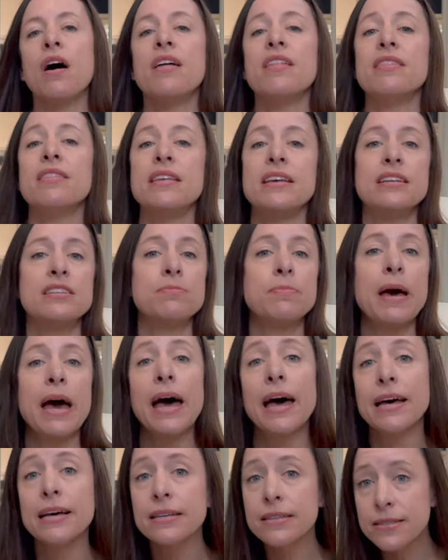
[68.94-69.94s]
these
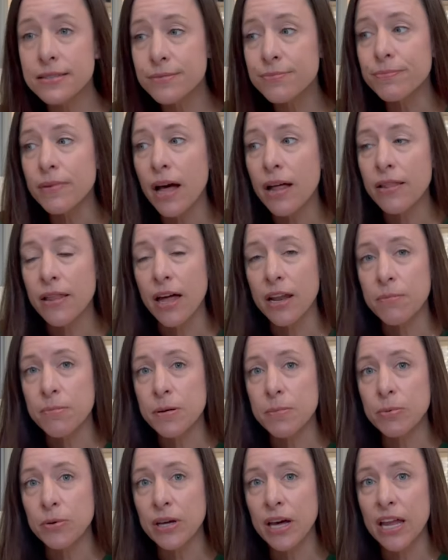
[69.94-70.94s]
bags, a lot of
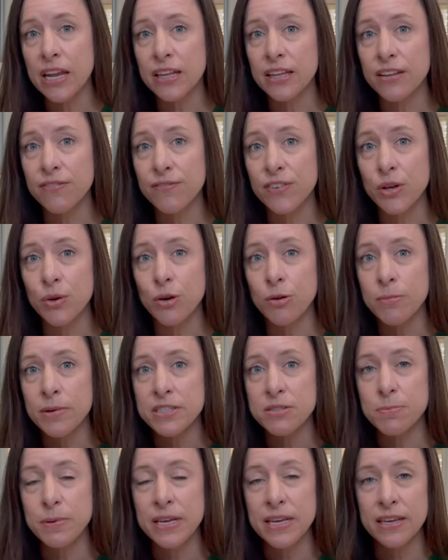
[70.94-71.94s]
people kind of view them
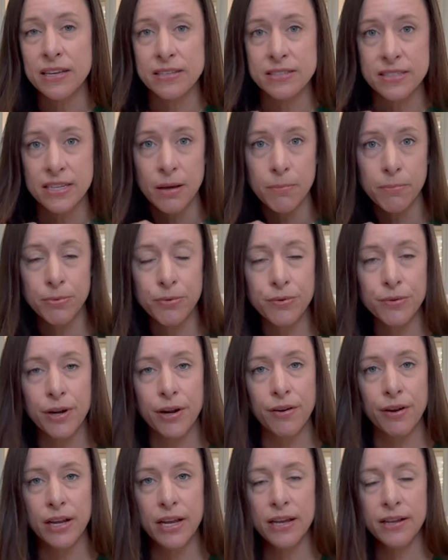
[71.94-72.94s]
as being
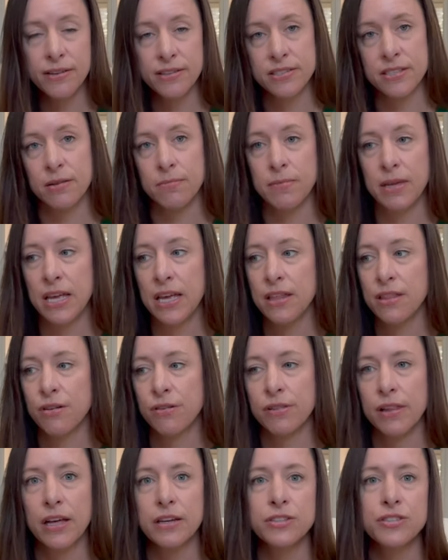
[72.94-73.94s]
contemporary. To me, they're
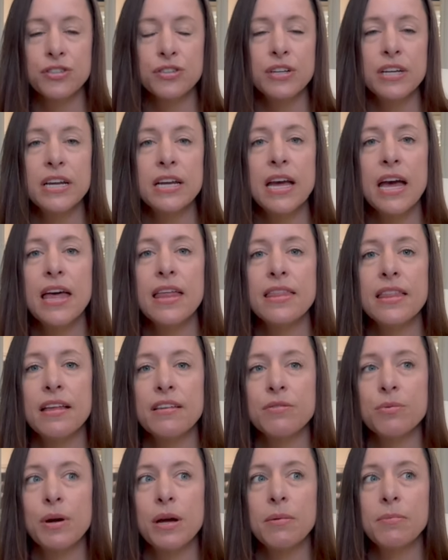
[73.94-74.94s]
luxury, and
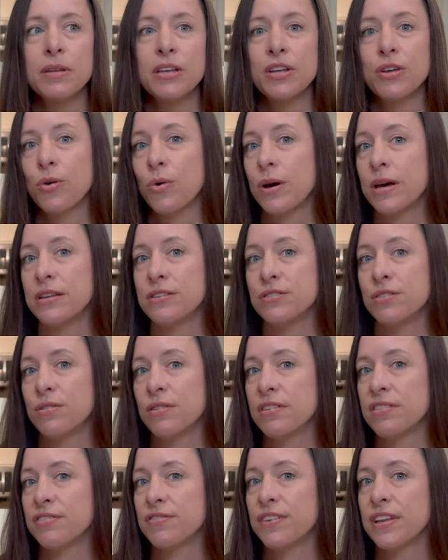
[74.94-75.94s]
that's why I'm gonna go ahead and do
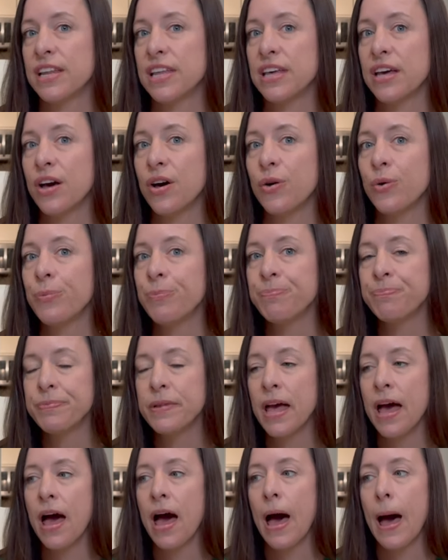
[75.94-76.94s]
this video.
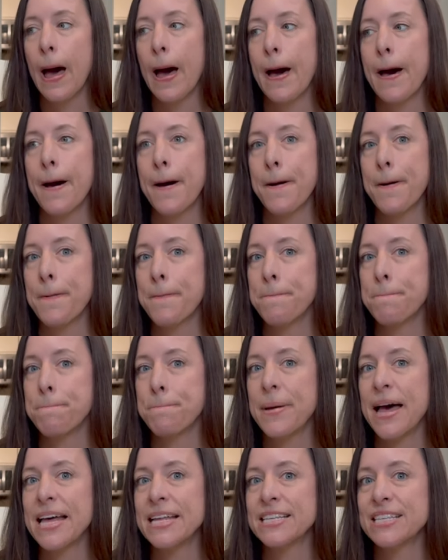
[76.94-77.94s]
Um,
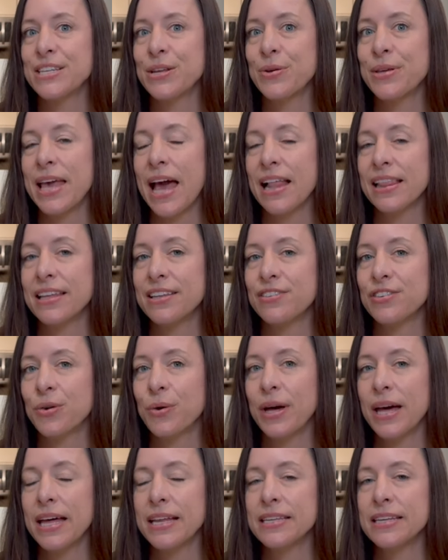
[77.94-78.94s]
so yeah, let's go
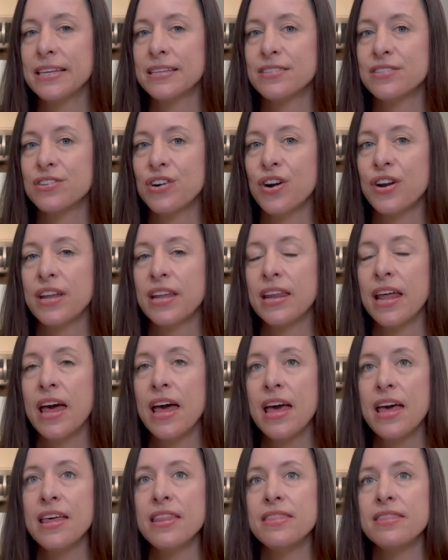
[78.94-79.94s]
ahead and get started.
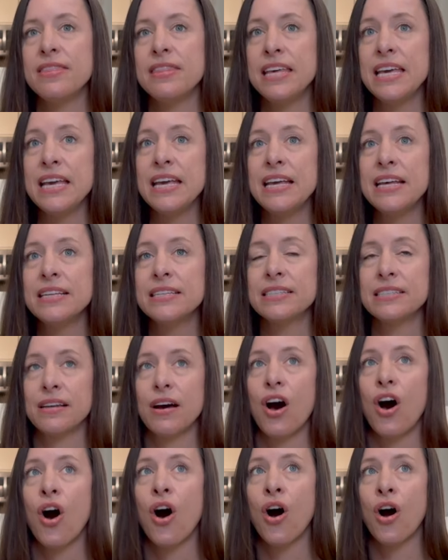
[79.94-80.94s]
These
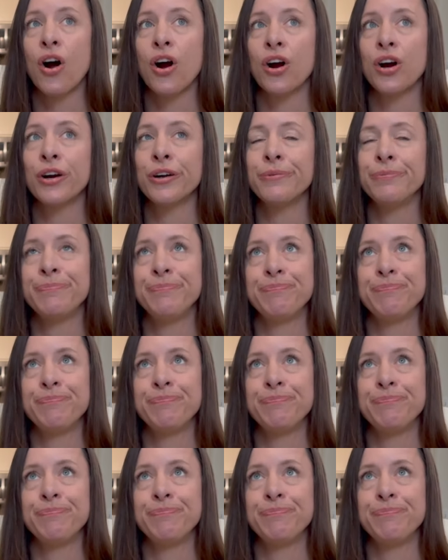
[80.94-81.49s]
are,